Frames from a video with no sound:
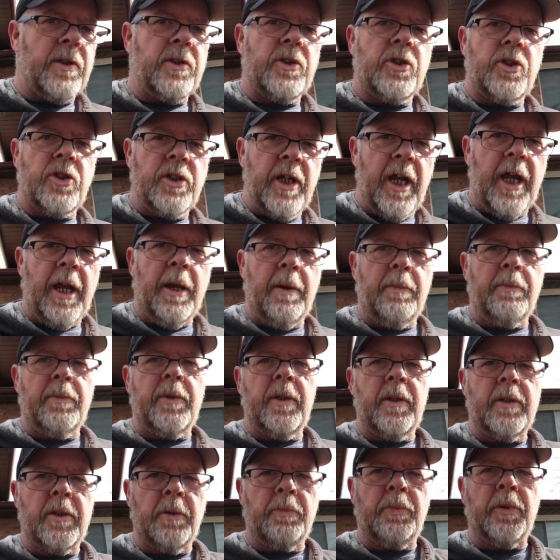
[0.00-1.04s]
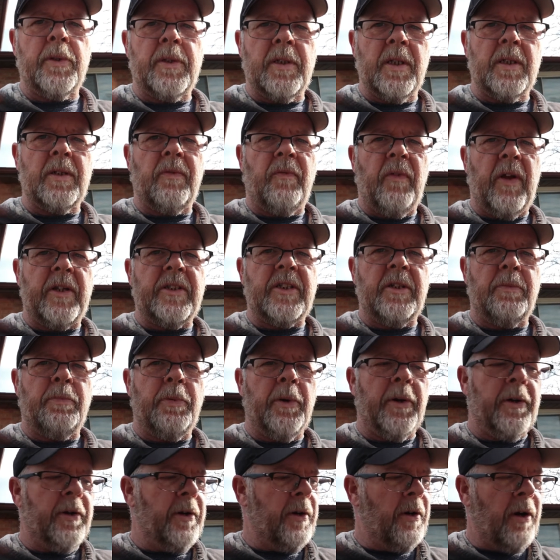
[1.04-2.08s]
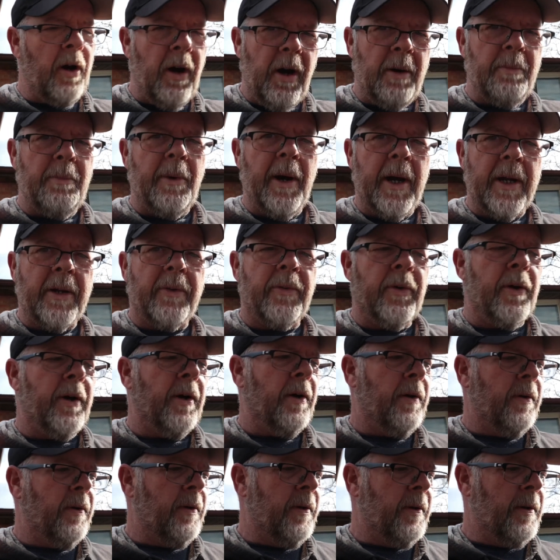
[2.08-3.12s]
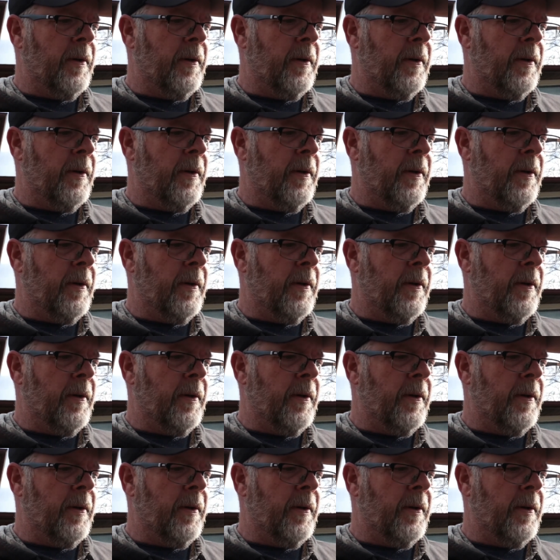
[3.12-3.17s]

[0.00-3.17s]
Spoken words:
ashamed to put this veggie burger on my grill.